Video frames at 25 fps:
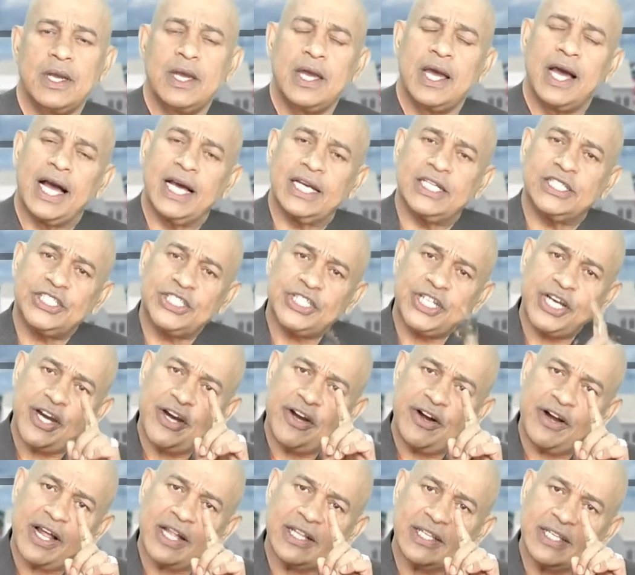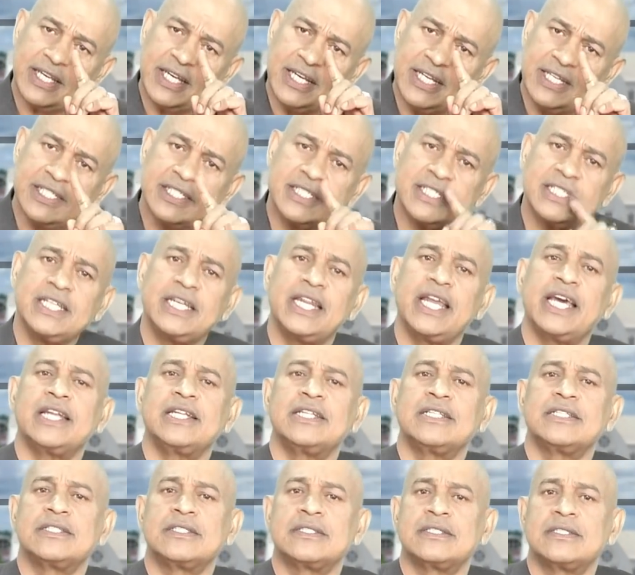I share that
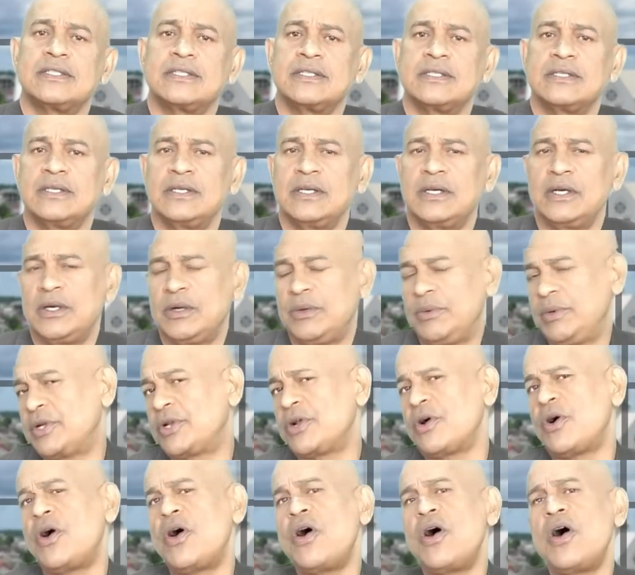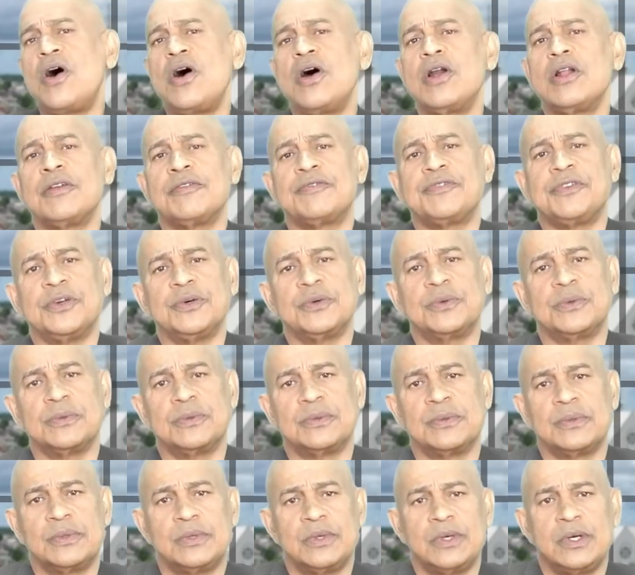incident with all of you
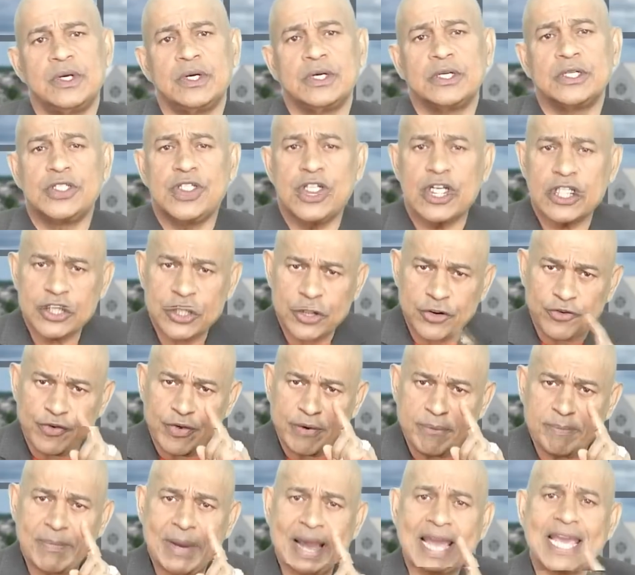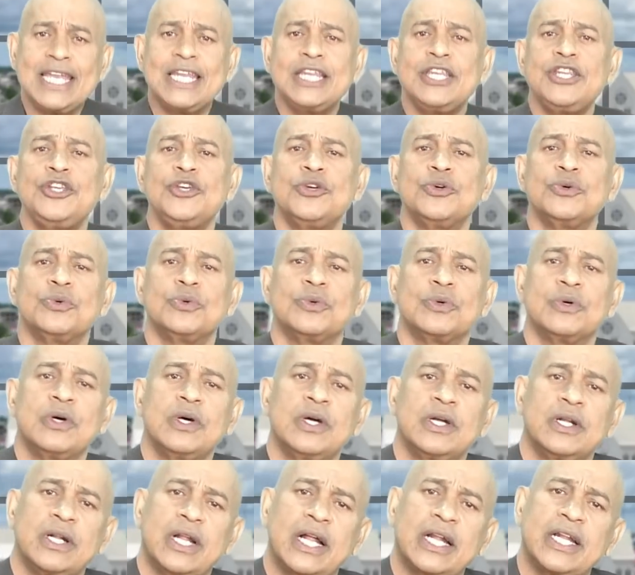just to remind you
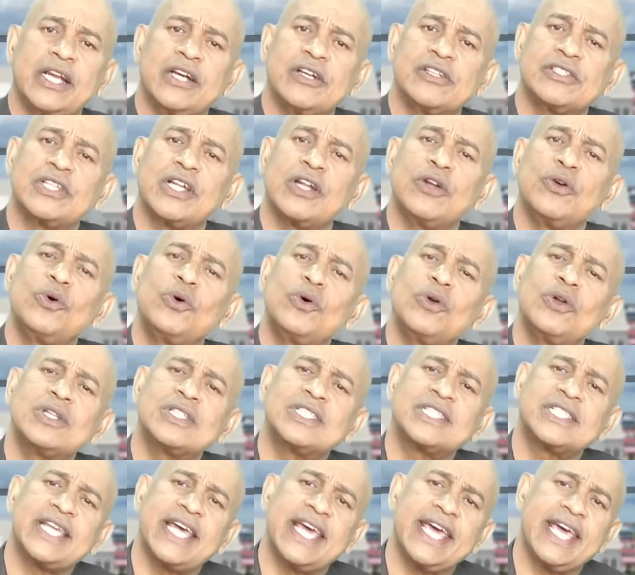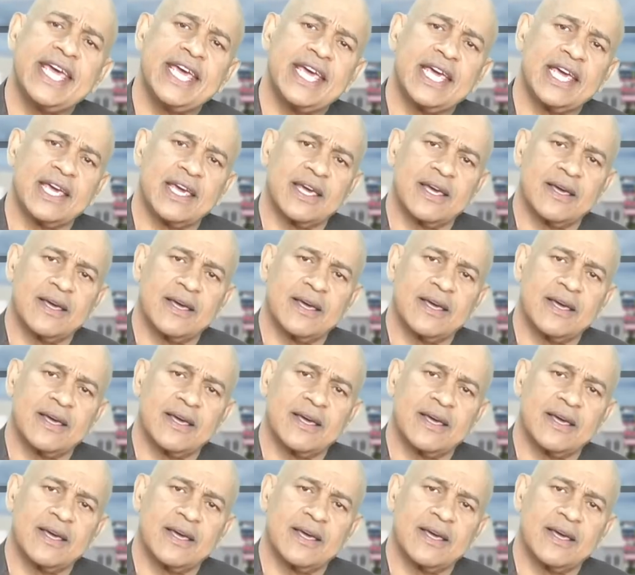that there's an old saying,